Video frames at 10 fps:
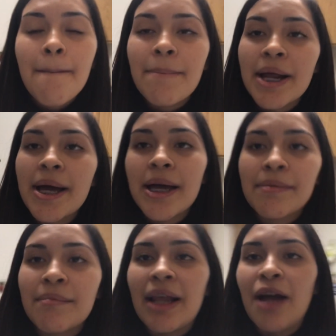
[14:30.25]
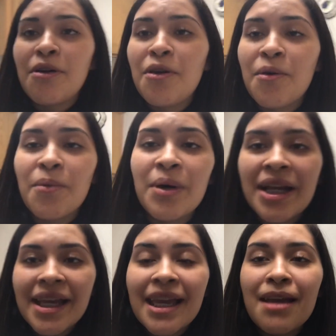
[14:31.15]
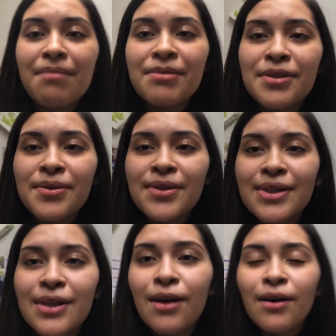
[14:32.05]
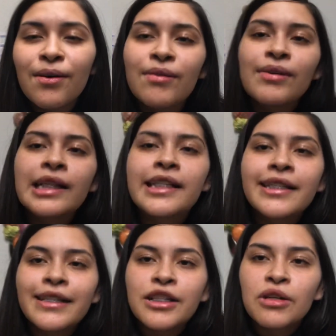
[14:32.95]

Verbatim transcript: but i don't know what it came to so just enjoy